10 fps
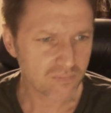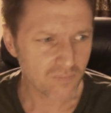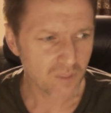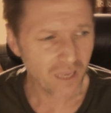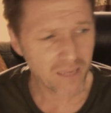
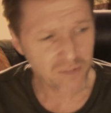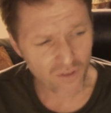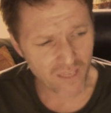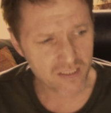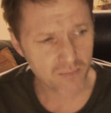perhaps not
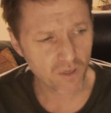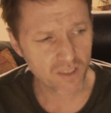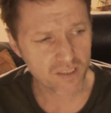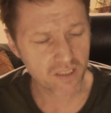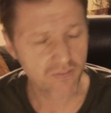that
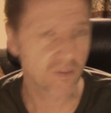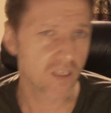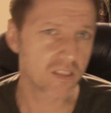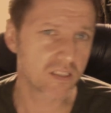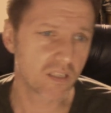surprisingly, from
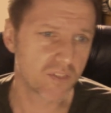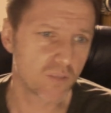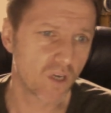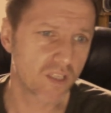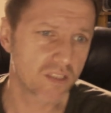
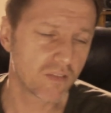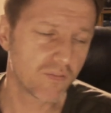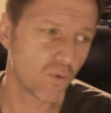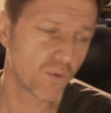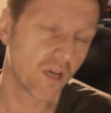1971. It's her
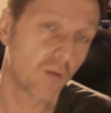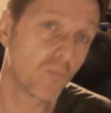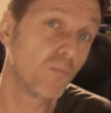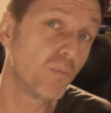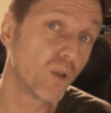fourth
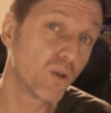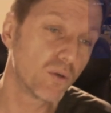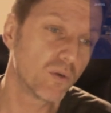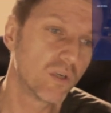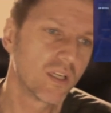album,
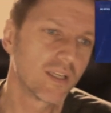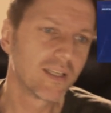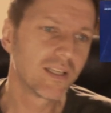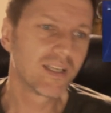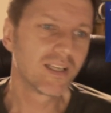Blue.
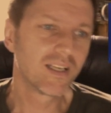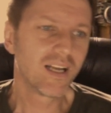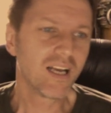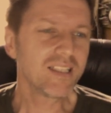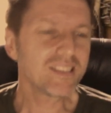
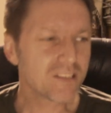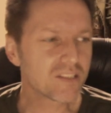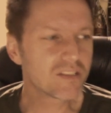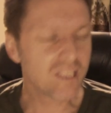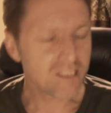And
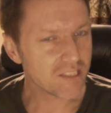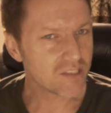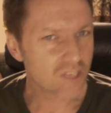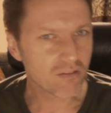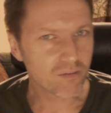this is
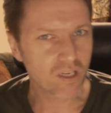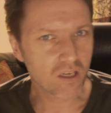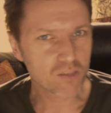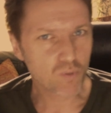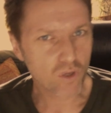generally
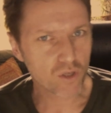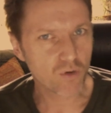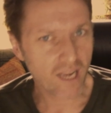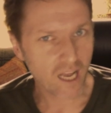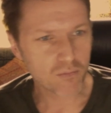regarded as one of the
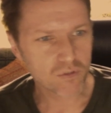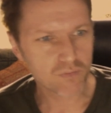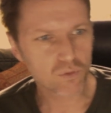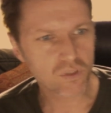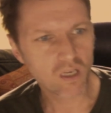great albums of
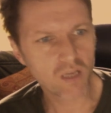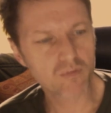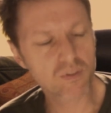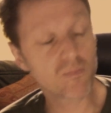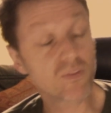all time. It
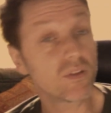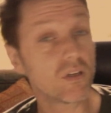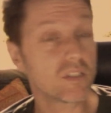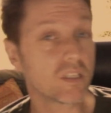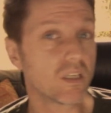was number
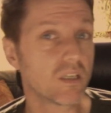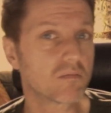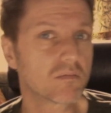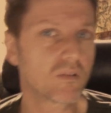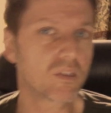30
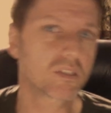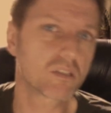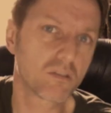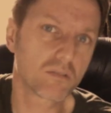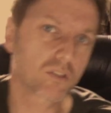in Rolling
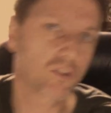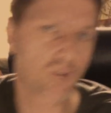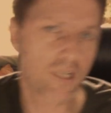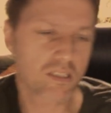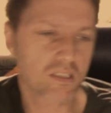Stone's
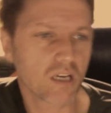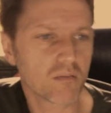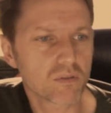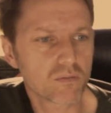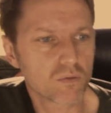greatest
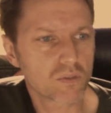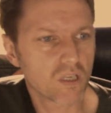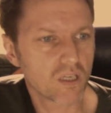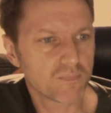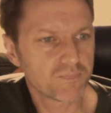albums of all
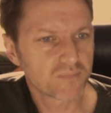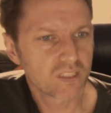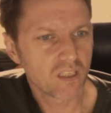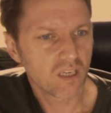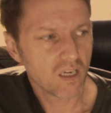time,
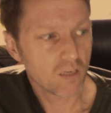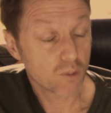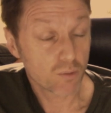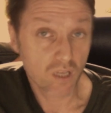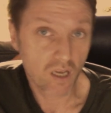
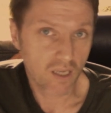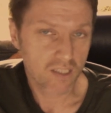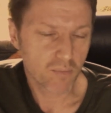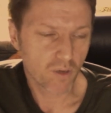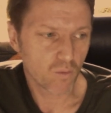which was the
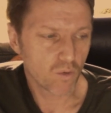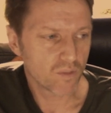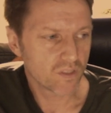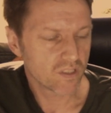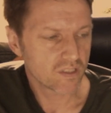highest by a
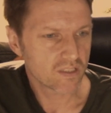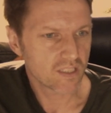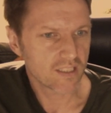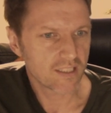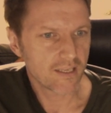woman,
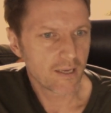incidentally.